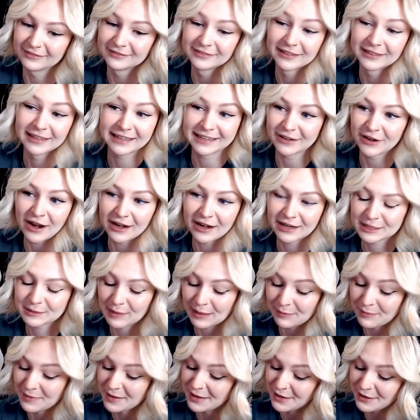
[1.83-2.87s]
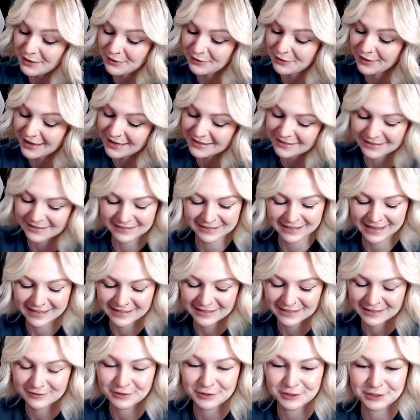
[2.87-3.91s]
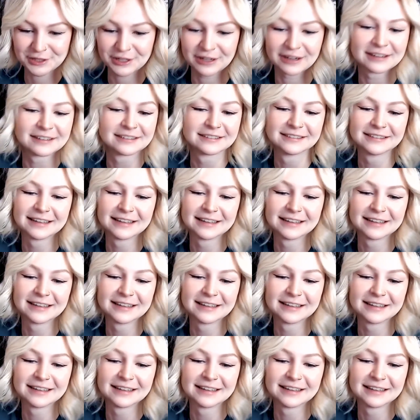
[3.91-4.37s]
they did not expect me to do this that's for sure